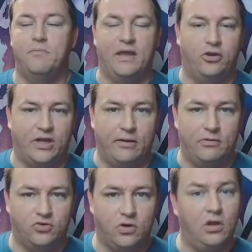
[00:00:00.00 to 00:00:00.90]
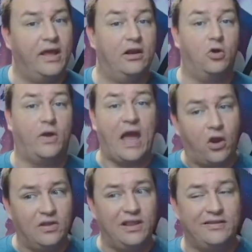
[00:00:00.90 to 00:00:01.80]
Make your damage roll, and it'll
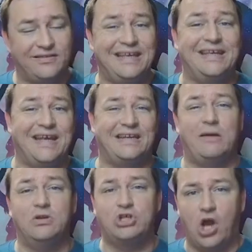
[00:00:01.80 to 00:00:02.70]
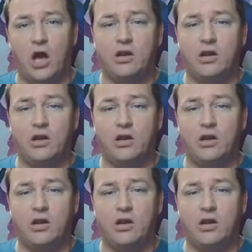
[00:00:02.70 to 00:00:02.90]
calculate the sneak attack damage